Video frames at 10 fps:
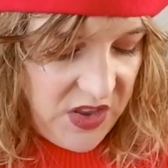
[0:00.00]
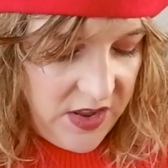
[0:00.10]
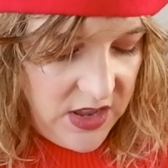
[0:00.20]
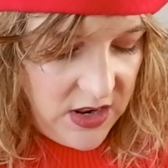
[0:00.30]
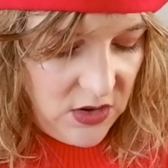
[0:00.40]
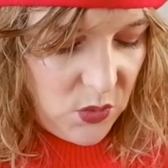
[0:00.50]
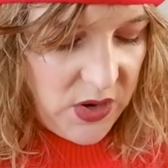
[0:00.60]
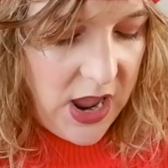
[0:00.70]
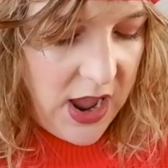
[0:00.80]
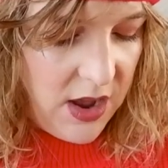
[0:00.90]
And then
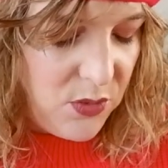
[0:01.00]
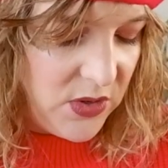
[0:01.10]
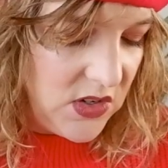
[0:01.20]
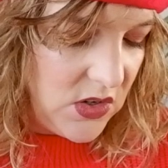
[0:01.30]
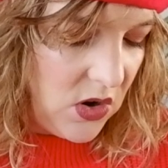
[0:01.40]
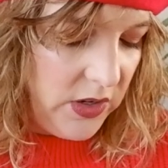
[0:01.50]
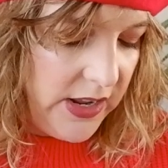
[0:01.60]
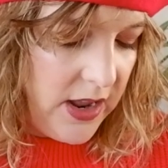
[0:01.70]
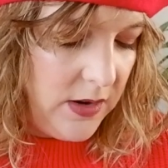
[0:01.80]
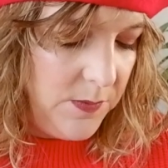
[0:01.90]
we have, what's this called
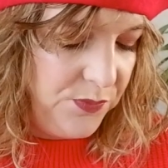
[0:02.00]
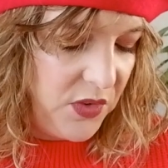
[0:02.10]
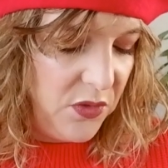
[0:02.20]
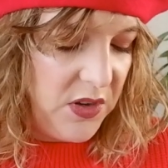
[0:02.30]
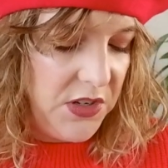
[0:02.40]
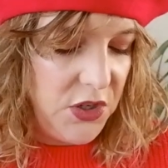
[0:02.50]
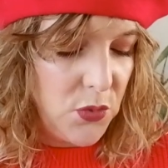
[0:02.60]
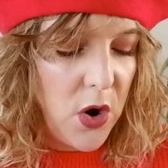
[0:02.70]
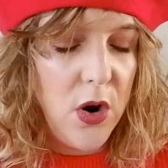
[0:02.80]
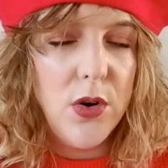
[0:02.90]
again?
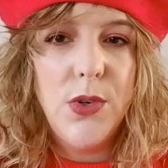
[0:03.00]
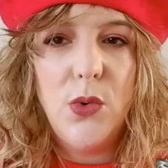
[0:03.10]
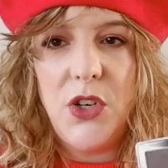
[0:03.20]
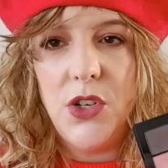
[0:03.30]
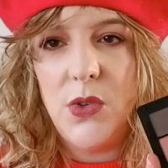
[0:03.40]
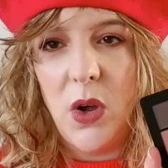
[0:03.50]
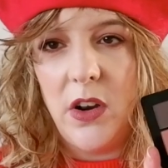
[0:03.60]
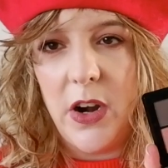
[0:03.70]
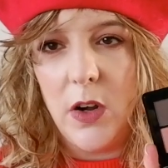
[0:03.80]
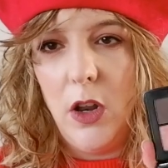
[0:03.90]
Vintage Rose, which is
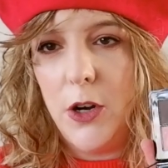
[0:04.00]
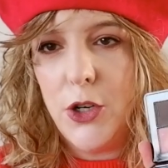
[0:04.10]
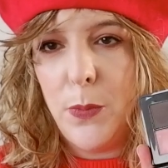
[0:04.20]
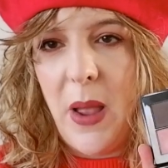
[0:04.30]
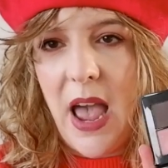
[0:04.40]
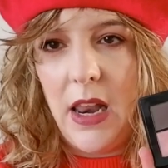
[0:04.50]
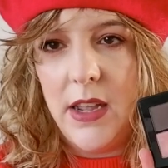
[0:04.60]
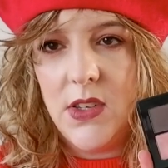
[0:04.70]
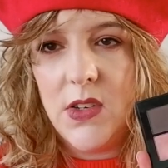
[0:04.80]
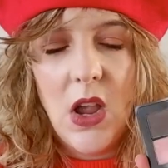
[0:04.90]
one of their larger
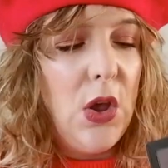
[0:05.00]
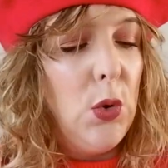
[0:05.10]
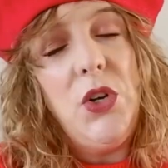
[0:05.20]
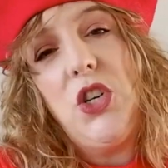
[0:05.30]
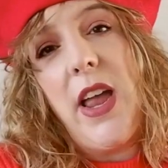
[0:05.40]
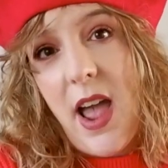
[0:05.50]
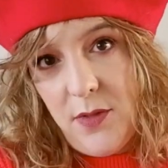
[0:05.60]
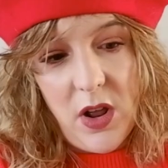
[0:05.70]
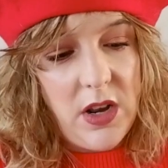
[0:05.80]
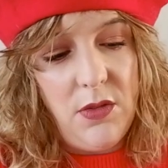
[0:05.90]
palettes, which I
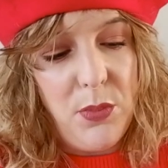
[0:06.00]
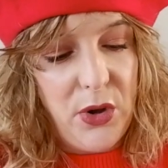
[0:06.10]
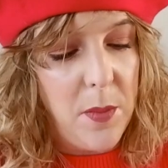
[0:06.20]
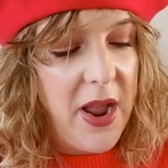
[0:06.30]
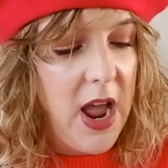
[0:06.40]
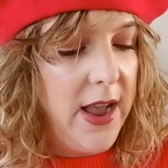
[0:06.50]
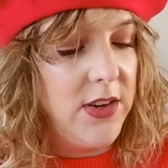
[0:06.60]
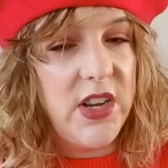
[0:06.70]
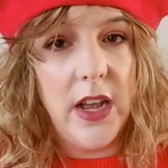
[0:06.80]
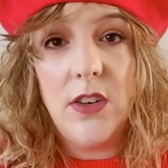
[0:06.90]
have not even put on my
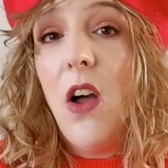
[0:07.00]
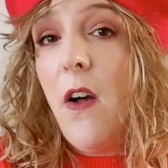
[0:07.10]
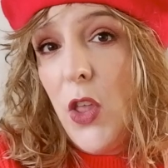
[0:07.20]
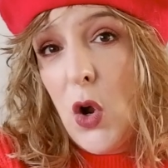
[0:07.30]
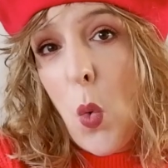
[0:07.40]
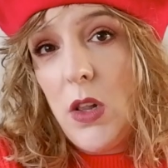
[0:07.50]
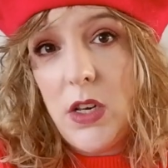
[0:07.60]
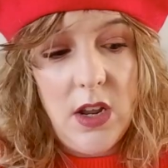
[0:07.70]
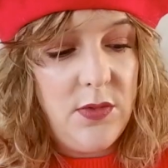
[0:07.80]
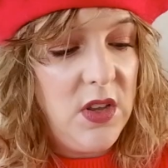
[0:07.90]
eyes yet. The
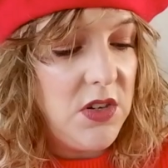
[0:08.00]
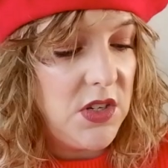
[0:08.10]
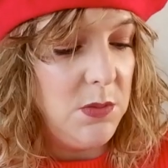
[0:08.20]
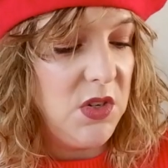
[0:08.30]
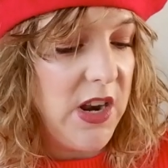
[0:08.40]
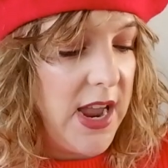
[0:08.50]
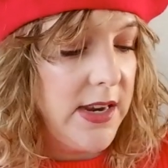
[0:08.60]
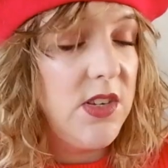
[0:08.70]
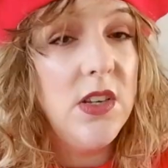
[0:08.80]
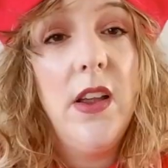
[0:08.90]
quality of these seems
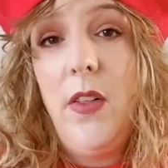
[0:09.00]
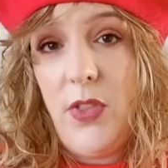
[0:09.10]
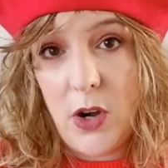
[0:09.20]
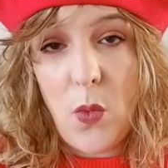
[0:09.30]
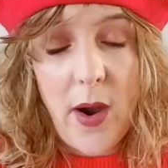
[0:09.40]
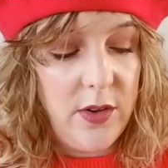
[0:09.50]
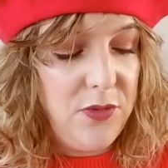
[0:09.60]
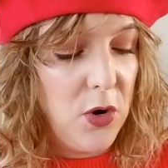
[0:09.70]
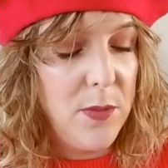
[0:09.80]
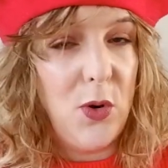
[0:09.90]
nice. They're quite
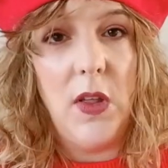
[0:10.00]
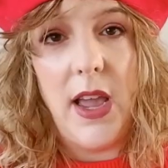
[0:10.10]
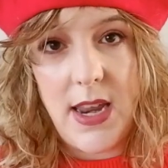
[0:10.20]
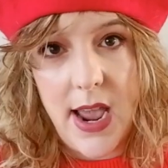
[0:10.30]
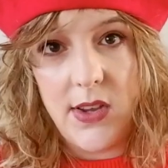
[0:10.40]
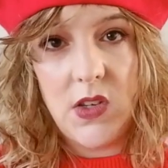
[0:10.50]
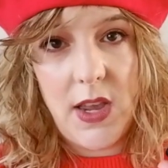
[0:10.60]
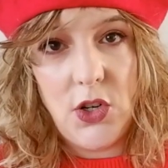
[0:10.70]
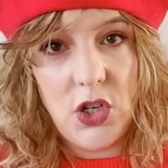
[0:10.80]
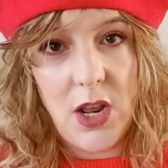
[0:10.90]
affordable, and yes,
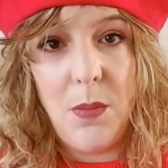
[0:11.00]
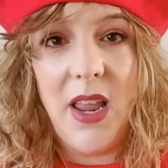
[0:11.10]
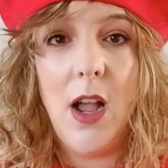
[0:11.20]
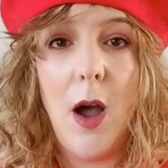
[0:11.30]
H&M